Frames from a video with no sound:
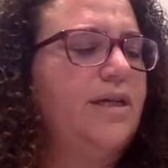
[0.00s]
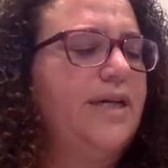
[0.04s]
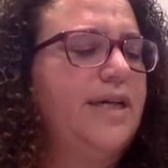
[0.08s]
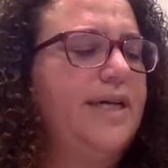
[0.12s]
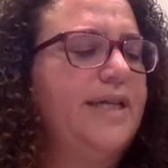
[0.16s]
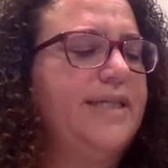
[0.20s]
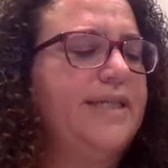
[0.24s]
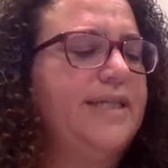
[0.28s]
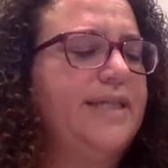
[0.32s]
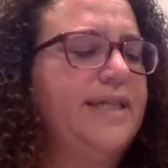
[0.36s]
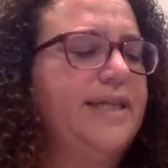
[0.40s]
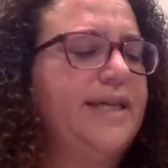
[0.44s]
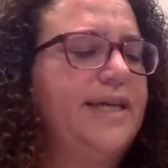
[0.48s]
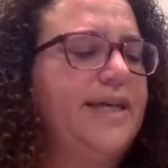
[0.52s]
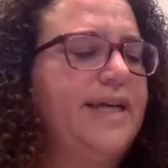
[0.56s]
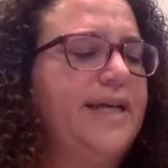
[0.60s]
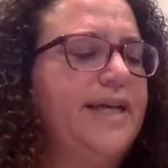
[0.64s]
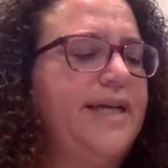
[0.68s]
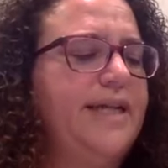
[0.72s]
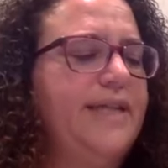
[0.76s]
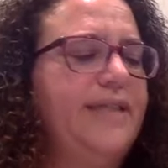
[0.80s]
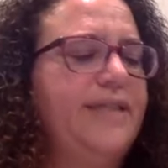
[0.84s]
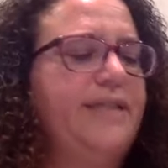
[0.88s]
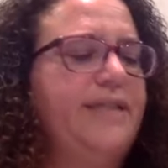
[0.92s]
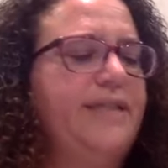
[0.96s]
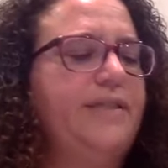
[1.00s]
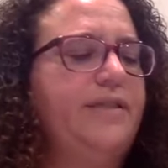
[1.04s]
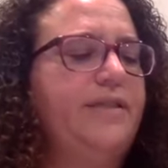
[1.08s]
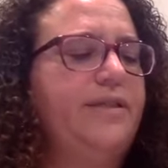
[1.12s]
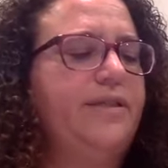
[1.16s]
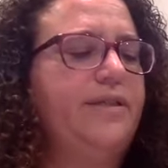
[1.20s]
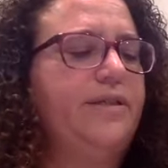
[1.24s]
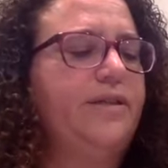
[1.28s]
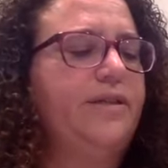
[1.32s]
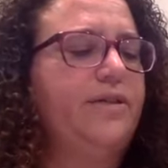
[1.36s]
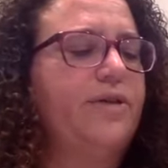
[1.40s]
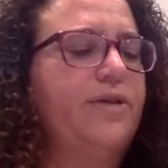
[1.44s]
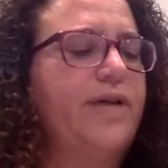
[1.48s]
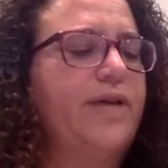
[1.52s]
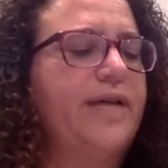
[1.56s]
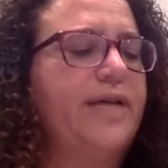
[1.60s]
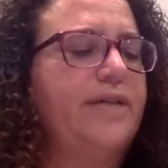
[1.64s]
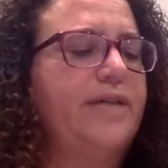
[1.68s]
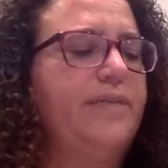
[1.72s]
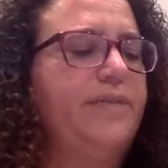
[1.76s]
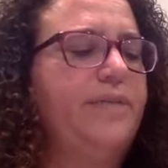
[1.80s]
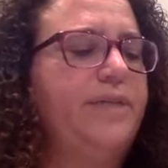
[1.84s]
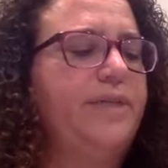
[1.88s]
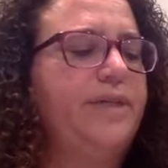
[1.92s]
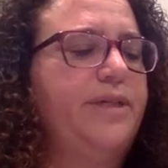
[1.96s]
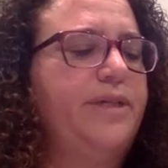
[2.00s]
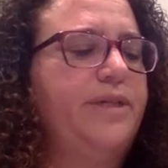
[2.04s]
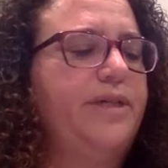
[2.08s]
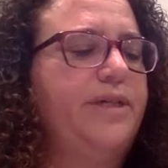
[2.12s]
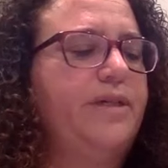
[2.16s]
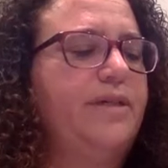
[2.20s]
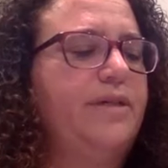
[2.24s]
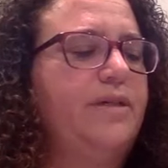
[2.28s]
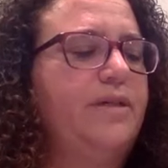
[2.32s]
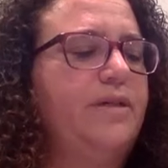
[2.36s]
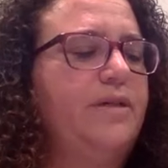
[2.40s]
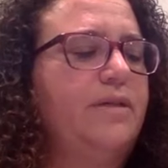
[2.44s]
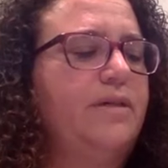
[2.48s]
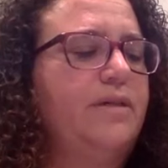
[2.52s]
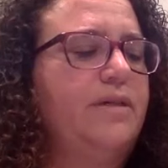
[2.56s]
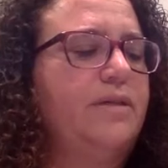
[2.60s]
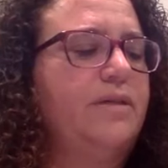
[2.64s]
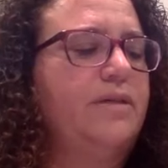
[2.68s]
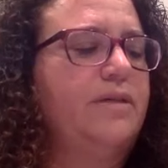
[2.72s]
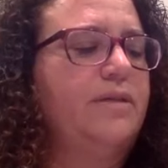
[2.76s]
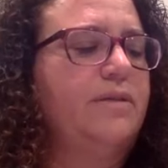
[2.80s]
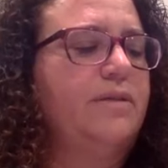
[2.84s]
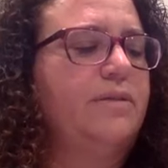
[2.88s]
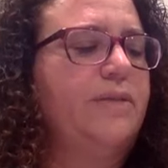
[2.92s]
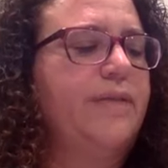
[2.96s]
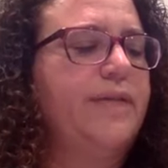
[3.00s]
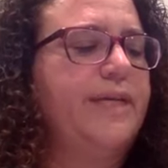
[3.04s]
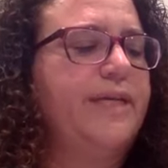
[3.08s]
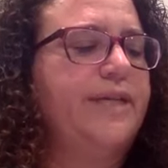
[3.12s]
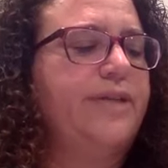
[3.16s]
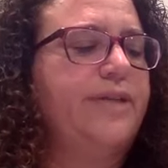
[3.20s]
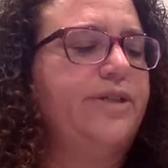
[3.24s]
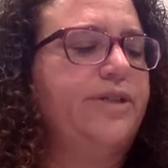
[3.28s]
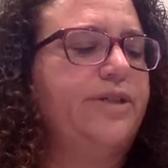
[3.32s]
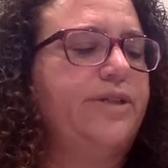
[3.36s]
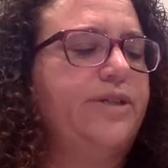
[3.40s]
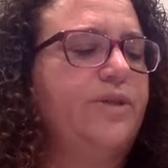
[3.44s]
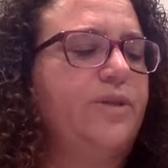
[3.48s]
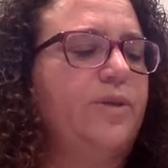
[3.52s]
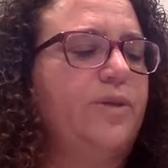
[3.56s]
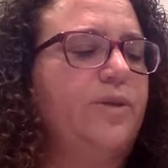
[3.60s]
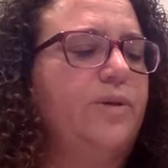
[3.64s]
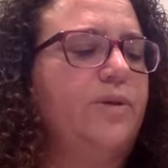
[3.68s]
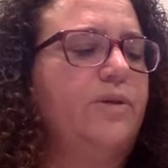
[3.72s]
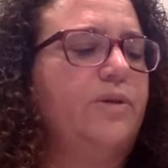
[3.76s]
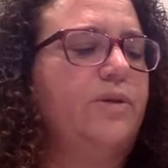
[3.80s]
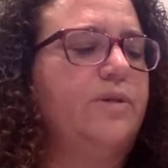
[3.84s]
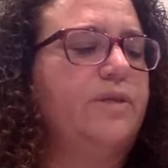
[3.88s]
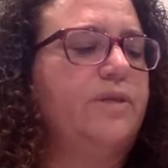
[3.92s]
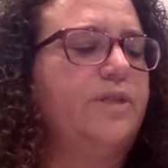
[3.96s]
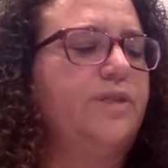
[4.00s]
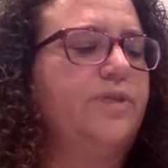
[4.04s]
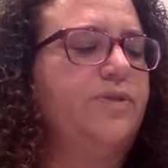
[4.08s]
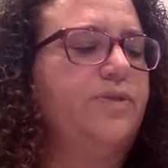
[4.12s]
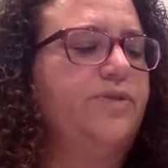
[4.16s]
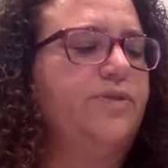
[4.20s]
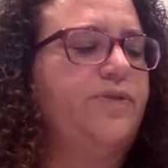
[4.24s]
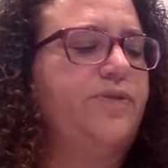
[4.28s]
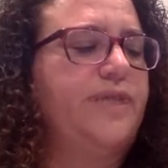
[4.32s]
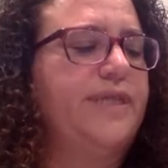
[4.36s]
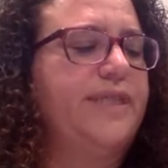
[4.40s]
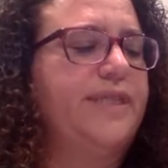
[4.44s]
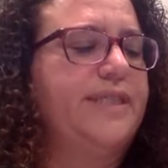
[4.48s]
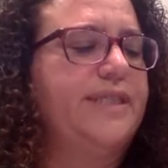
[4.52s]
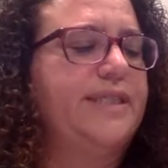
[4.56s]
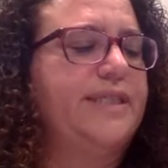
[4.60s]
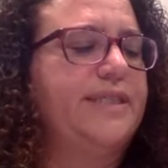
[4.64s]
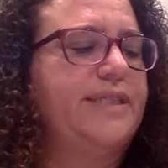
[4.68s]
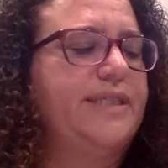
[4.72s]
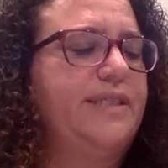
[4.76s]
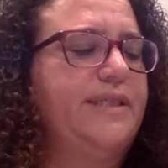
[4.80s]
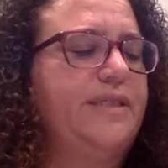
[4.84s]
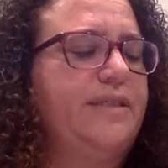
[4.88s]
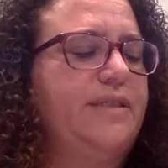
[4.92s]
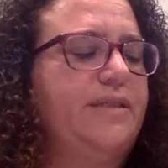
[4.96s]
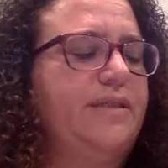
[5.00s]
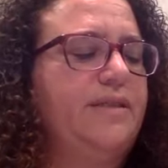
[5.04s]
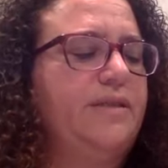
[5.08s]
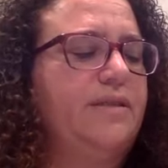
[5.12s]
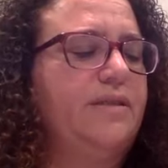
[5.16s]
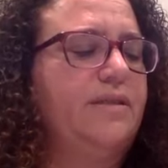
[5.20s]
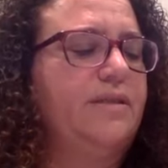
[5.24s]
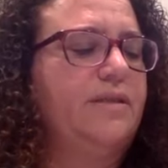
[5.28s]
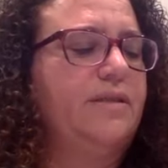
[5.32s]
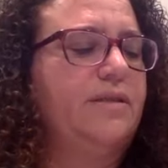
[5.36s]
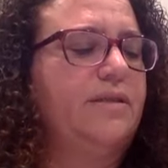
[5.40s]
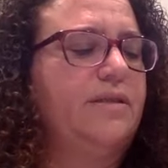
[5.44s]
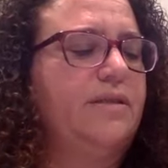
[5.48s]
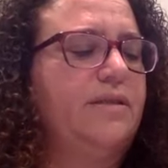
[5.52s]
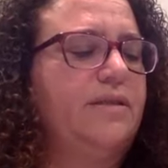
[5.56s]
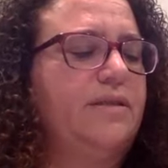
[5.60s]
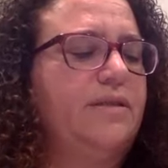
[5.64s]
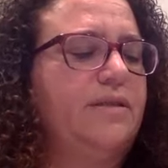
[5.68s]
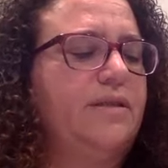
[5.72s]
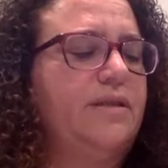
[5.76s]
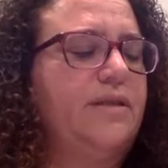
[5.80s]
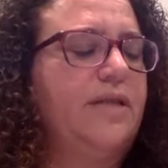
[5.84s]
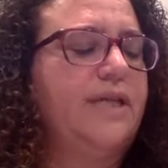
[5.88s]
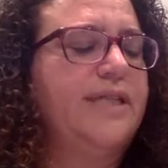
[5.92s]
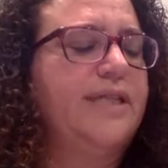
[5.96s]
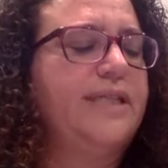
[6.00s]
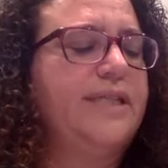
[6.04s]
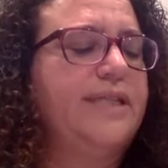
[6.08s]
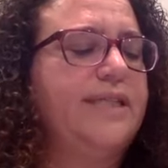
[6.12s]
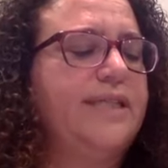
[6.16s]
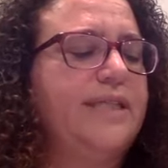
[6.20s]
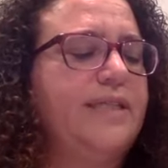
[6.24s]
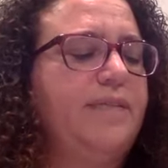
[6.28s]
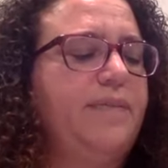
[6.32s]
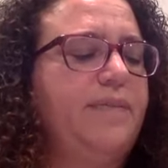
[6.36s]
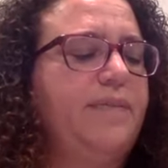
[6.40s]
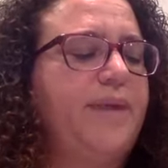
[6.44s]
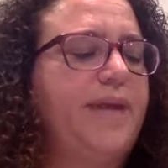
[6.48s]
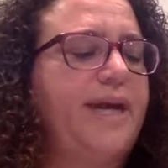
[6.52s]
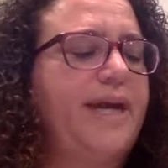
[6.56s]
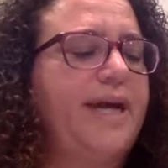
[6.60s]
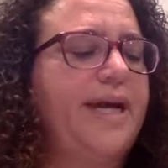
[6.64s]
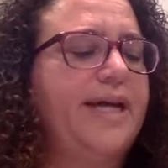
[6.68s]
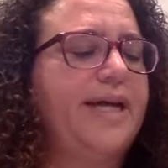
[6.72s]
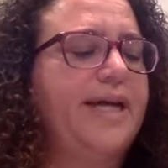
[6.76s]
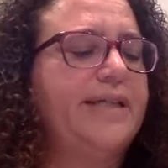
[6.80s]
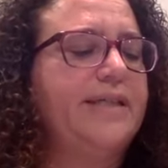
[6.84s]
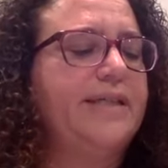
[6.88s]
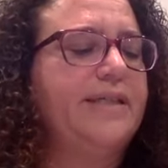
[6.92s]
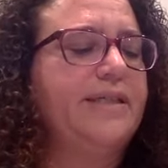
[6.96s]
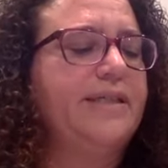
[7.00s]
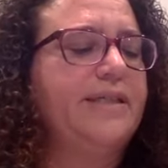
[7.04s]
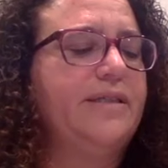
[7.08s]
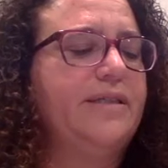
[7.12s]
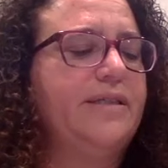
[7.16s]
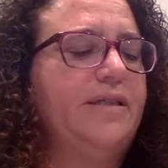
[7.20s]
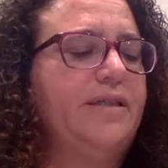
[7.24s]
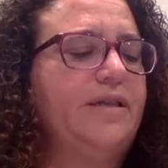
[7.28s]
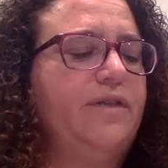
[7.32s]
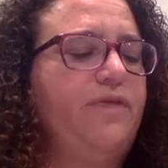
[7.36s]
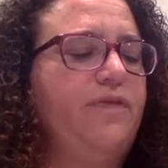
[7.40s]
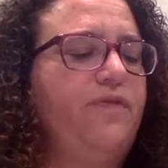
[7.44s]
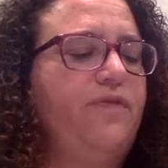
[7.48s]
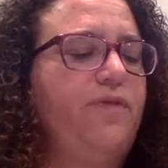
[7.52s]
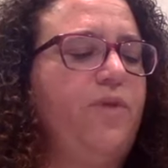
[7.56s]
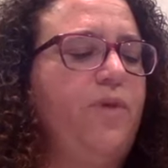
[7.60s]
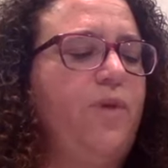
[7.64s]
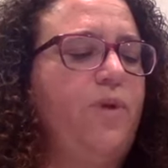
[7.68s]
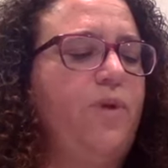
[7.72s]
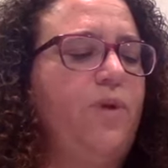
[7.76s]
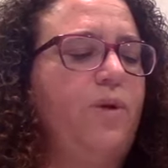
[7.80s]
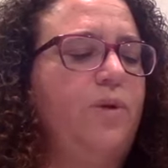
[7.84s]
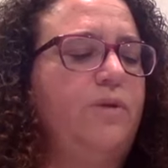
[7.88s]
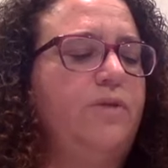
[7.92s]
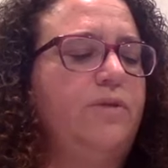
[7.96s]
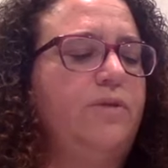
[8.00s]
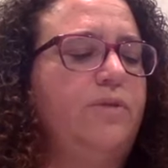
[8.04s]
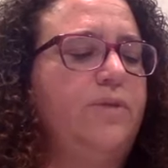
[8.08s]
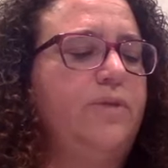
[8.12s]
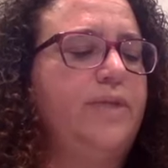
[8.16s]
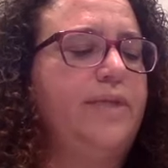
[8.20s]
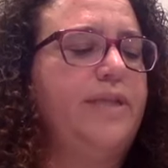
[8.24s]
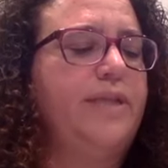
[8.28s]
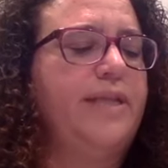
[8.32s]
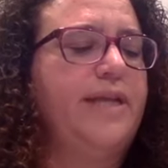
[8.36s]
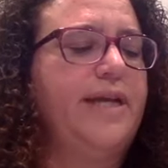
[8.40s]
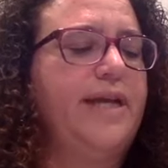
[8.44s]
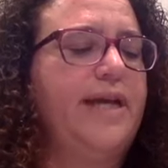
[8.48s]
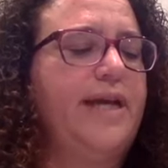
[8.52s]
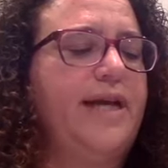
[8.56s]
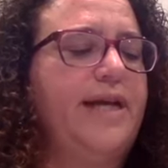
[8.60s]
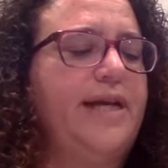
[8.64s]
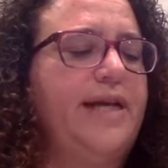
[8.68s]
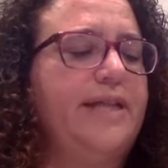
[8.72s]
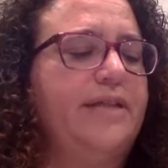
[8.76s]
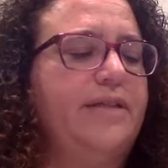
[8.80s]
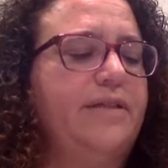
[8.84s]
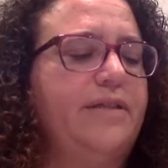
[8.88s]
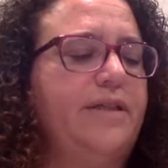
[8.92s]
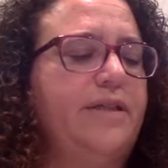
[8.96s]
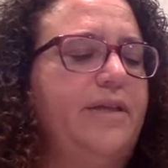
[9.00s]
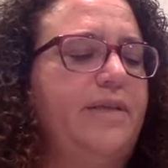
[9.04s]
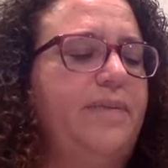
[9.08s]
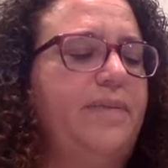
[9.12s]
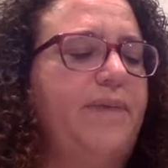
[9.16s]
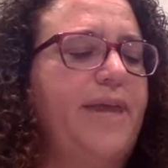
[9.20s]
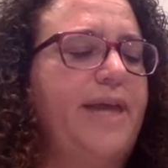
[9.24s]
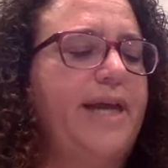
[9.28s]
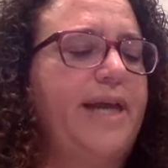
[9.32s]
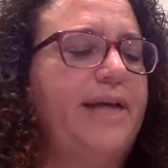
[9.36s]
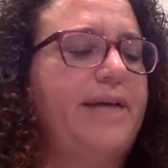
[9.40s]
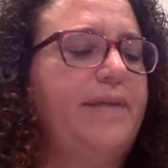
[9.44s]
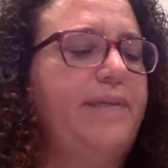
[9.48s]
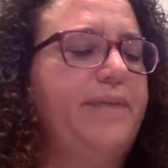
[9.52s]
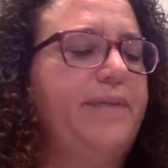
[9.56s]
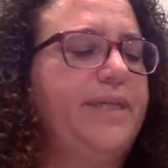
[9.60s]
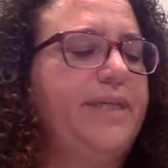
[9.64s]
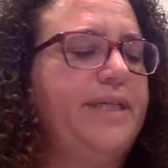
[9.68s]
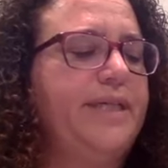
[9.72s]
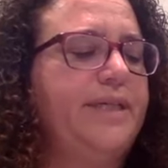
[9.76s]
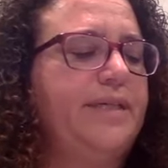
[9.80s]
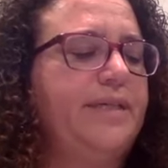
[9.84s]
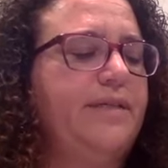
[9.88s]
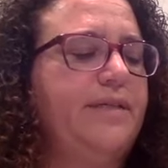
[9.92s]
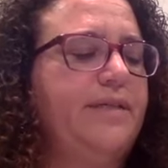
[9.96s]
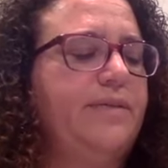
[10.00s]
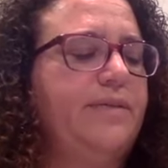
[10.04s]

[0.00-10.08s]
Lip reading: As I gaze into the cracked mirror, my inner soul is reflected. I see the past unfold within the eyes looking back at me.